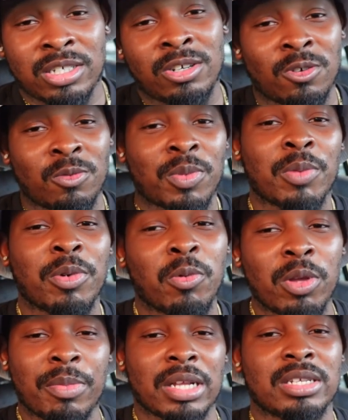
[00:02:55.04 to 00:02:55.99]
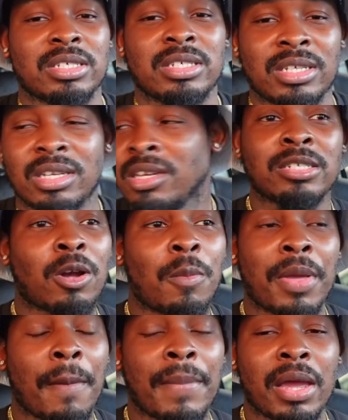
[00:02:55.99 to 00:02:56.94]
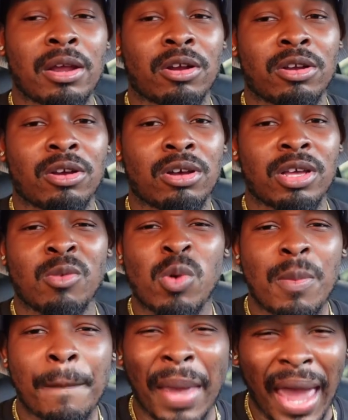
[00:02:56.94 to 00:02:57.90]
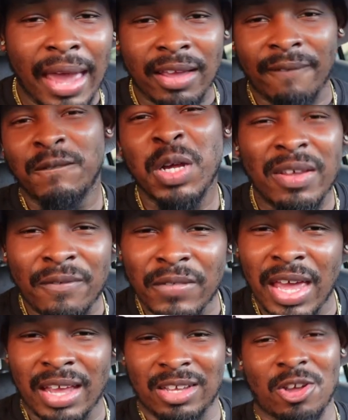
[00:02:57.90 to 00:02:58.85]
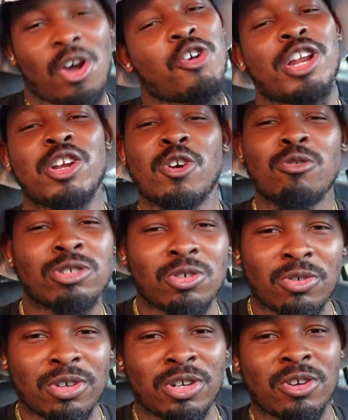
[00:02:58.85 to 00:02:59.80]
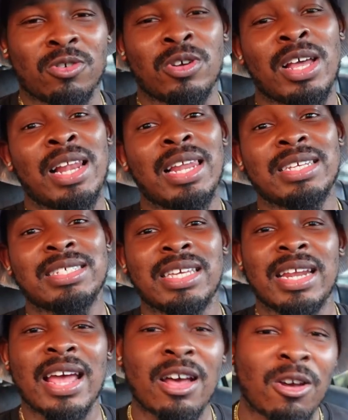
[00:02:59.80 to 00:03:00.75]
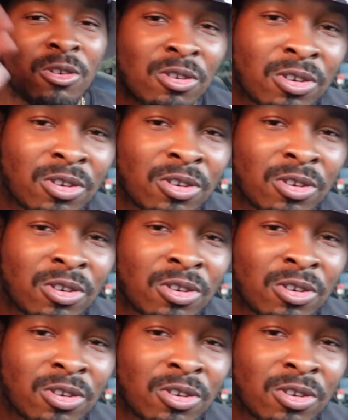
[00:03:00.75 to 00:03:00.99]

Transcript: she gonna be, but we about to see. It's gonna be a banger, y'all, and we back, full effect. Y'all already know what's going on. Let's get out.